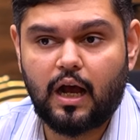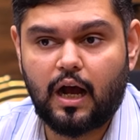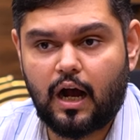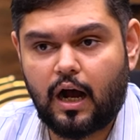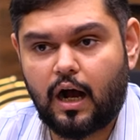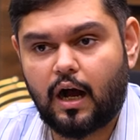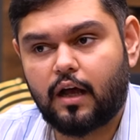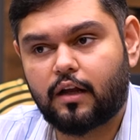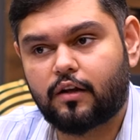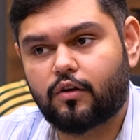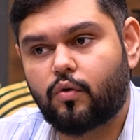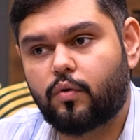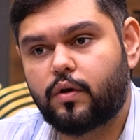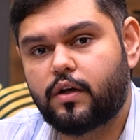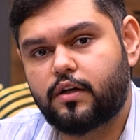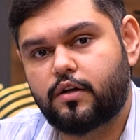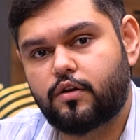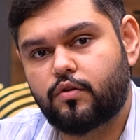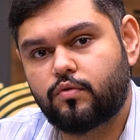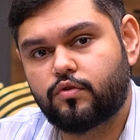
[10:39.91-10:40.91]
are
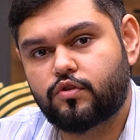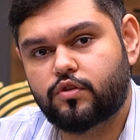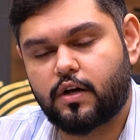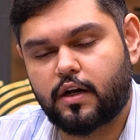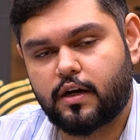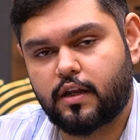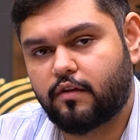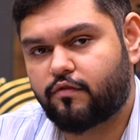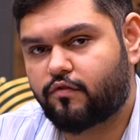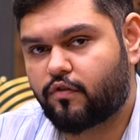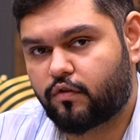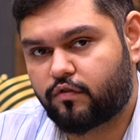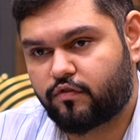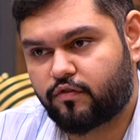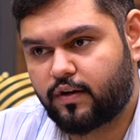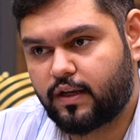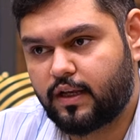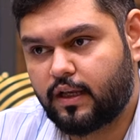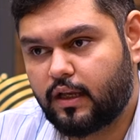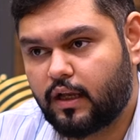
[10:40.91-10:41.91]
going to study for
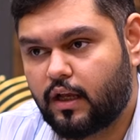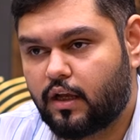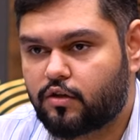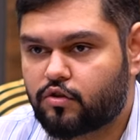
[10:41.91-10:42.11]
free.